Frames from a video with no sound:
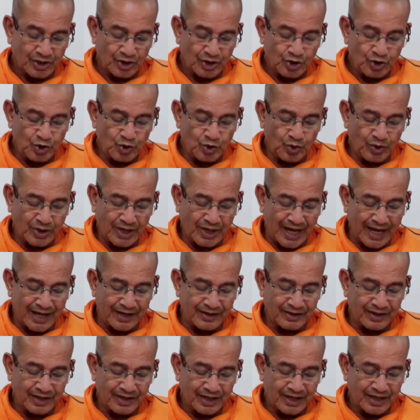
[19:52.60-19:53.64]
you can
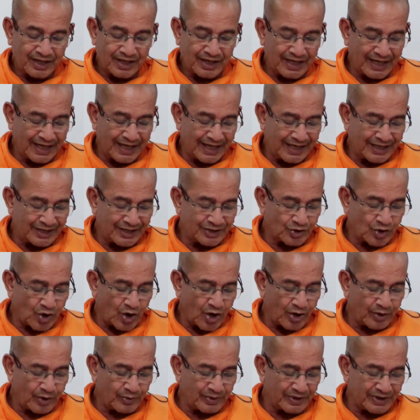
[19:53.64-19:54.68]
realize
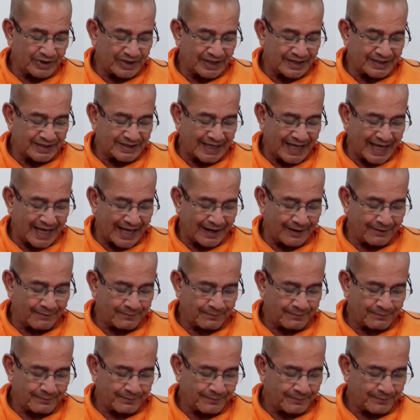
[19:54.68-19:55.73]
God with its help.
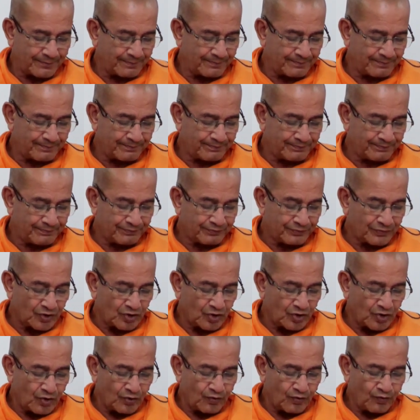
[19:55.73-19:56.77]

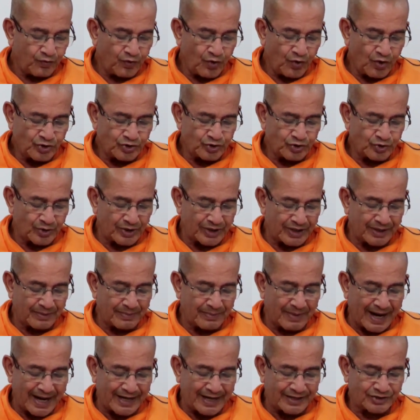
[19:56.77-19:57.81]
Force your
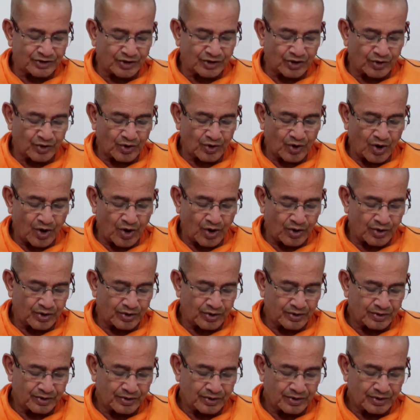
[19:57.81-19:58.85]
demands on God.
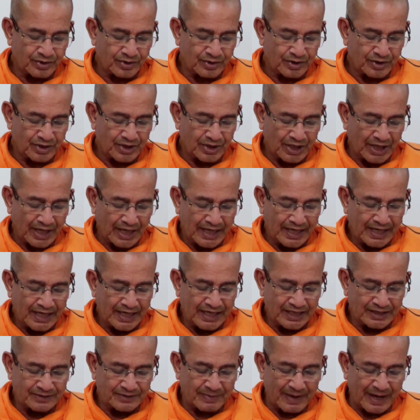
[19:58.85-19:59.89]
He
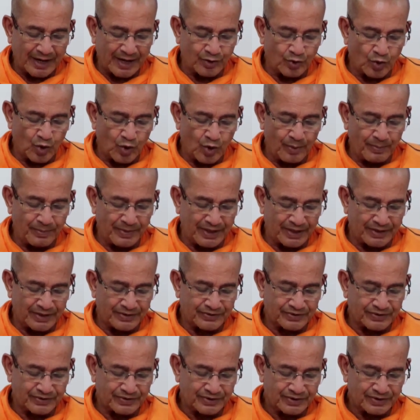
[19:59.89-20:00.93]
is by no
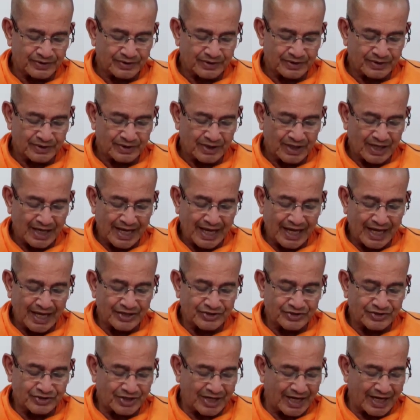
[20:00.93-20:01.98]
means a
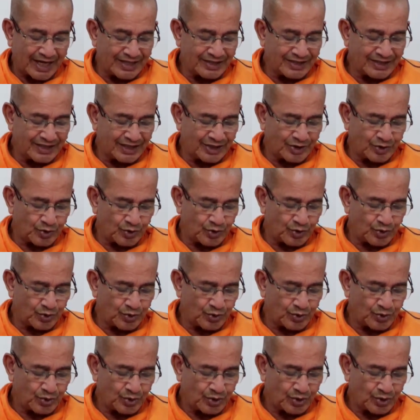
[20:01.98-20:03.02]
stranger to you.